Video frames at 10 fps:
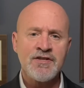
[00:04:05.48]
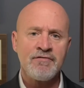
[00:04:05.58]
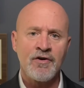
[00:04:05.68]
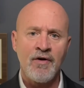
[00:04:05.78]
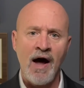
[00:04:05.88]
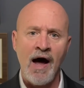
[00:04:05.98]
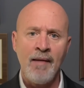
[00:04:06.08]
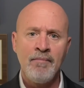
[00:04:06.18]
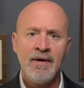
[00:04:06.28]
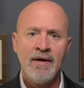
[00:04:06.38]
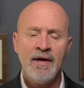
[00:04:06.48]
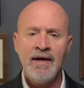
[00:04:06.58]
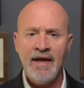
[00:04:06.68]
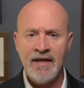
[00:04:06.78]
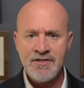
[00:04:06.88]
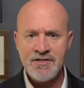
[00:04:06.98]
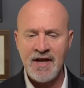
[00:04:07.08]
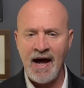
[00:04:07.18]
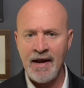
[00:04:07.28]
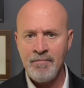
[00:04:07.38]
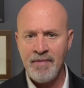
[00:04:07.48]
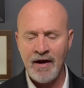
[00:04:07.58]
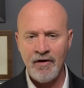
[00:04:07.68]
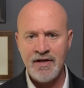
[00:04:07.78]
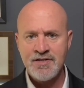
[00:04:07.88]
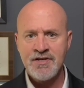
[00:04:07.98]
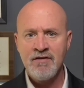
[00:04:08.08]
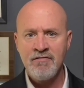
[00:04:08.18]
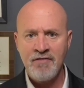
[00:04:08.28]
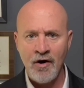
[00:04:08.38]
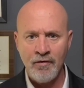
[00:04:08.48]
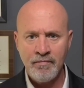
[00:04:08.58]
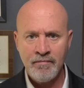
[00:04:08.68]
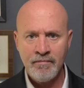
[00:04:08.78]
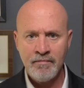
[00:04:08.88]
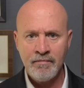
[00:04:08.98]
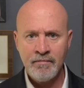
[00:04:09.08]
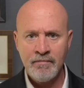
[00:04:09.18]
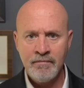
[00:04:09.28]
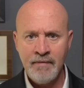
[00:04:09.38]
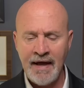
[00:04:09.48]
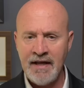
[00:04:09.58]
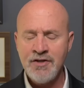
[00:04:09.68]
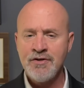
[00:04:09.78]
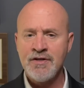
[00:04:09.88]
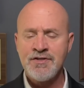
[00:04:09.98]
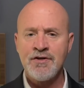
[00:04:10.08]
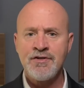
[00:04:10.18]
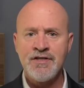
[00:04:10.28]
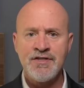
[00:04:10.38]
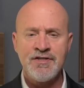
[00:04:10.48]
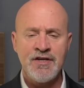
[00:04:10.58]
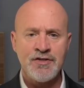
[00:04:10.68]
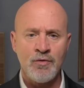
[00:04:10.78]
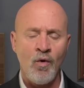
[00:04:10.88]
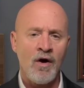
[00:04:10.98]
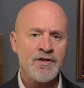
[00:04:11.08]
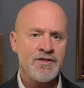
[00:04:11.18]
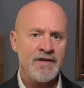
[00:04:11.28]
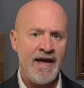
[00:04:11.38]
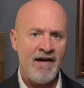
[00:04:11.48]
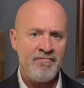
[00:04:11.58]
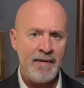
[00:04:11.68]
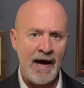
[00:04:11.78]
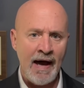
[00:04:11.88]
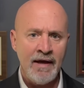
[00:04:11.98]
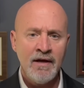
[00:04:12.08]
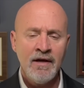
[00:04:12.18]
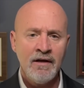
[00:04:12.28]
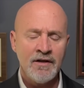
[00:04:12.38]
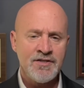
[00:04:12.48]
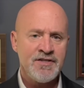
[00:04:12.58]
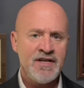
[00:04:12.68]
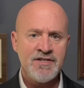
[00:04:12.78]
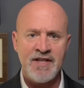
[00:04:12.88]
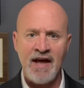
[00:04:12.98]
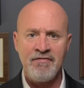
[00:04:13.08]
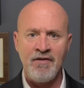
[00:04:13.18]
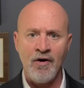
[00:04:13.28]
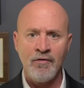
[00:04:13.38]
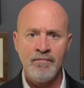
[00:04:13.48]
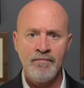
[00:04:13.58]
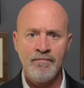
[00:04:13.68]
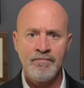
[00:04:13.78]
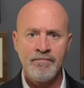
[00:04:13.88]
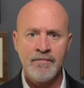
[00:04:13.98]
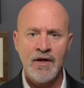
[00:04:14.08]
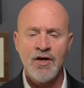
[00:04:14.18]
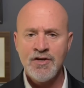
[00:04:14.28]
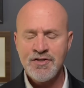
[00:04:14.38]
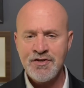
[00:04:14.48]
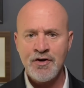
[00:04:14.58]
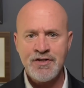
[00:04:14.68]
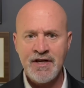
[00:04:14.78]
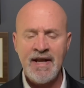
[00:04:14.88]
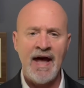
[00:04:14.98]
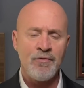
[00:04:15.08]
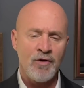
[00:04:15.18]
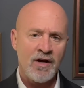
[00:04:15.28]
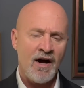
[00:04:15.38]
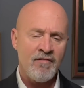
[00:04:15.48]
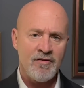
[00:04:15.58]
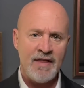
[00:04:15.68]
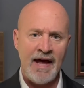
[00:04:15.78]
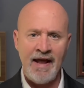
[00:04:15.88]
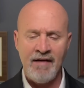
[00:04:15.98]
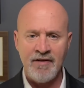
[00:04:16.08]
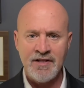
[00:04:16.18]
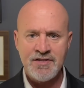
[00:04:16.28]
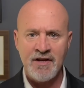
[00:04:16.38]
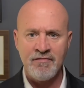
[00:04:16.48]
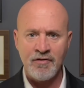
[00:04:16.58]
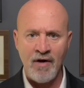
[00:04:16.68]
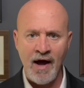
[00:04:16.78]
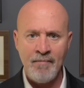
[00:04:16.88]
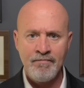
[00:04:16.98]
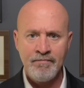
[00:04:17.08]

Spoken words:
of crime in Scott Perry's phone and issued a search and seizure warrant so the FBI could seize that phone, search it, and recover that evidence of crime.